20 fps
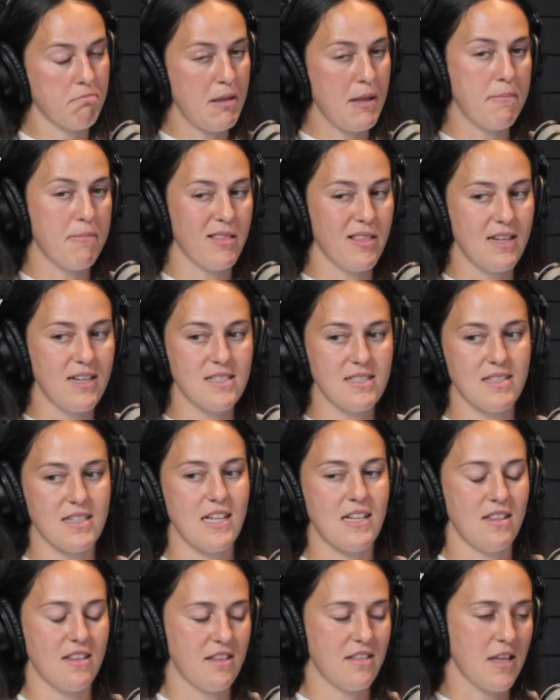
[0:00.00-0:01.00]
people that are
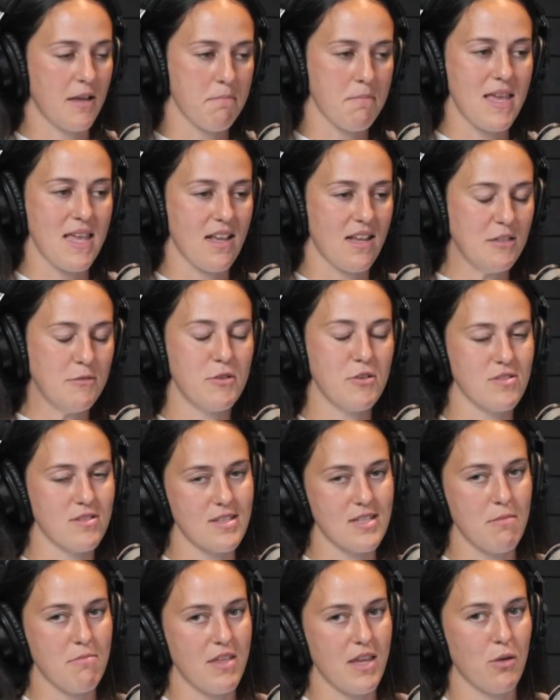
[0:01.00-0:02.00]
listening that may experience
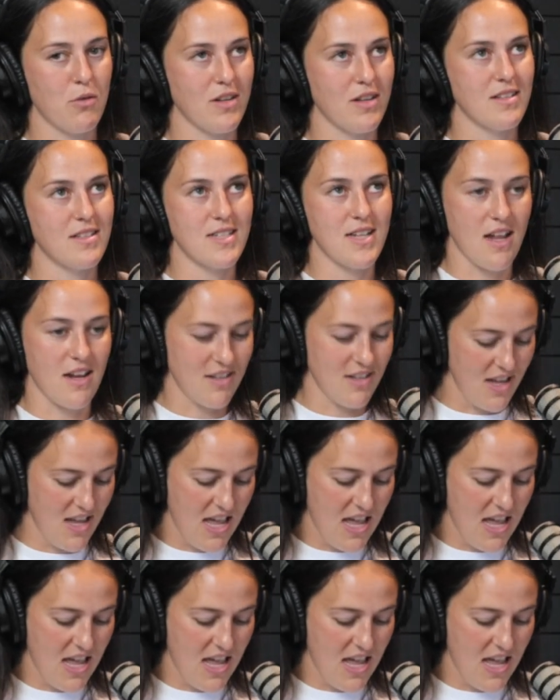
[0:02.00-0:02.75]
the same thing would understand.